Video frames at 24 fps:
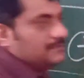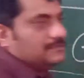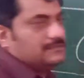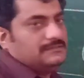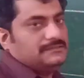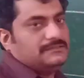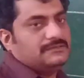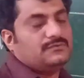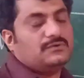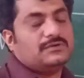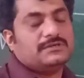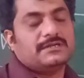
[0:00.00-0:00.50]

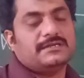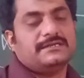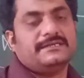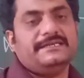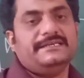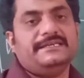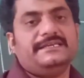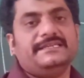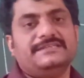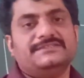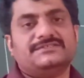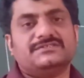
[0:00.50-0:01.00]
Now what are
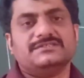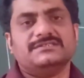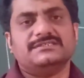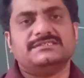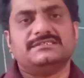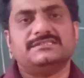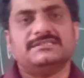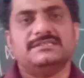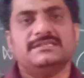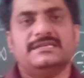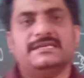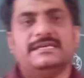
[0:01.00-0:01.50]

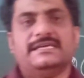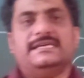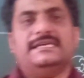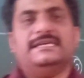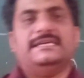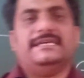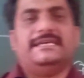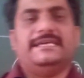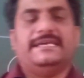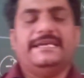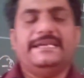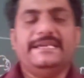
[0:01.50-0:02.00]
integers?
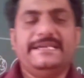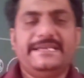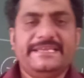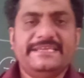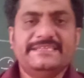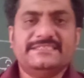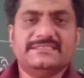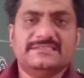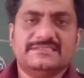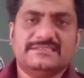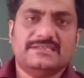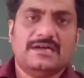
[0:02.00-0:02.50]

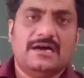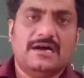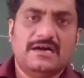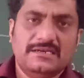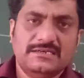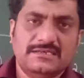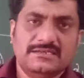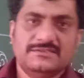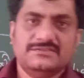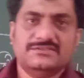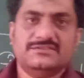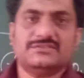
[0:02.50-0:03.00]
Integers
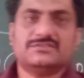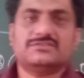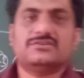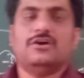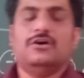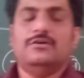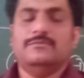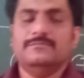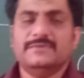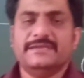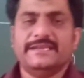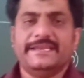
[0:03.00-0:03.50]
are the
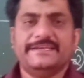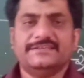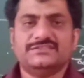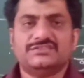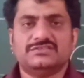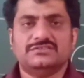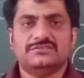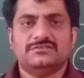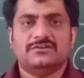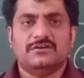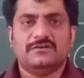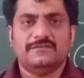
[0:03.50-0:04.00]

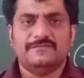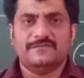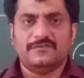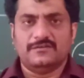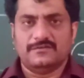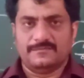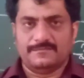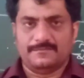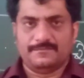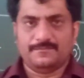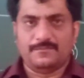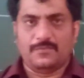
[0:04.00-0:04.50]
combination
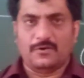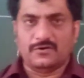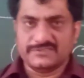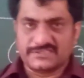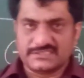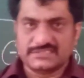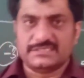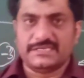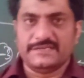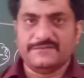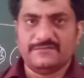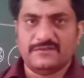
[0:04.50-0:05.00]
of
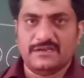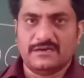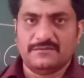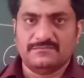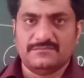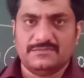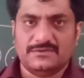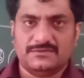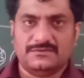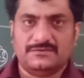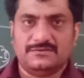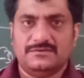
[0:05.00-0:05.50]
positive
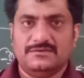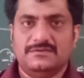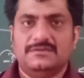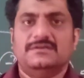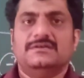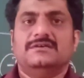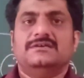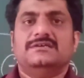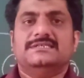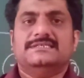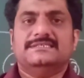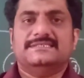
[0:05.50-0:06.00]
number
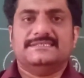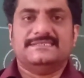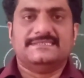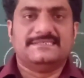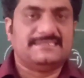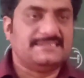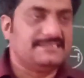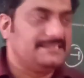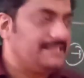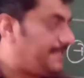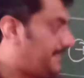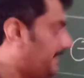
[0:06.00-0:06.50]

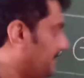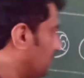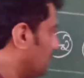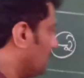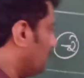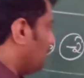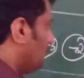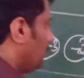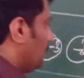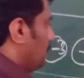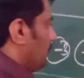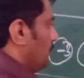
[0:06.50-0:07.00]

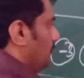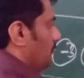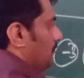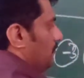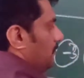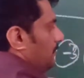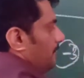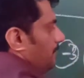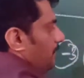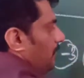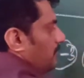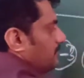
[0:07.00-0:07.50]
0,
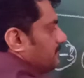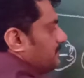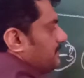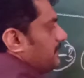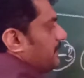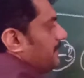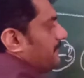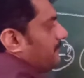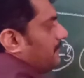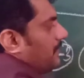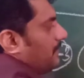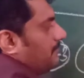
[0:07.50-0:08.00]

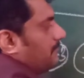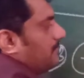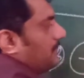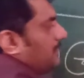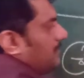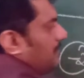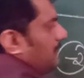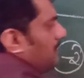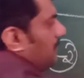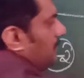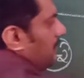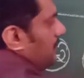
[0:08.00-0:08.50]
positive
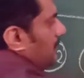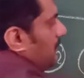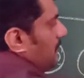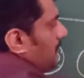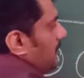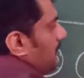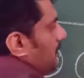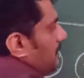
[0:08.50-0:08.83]
number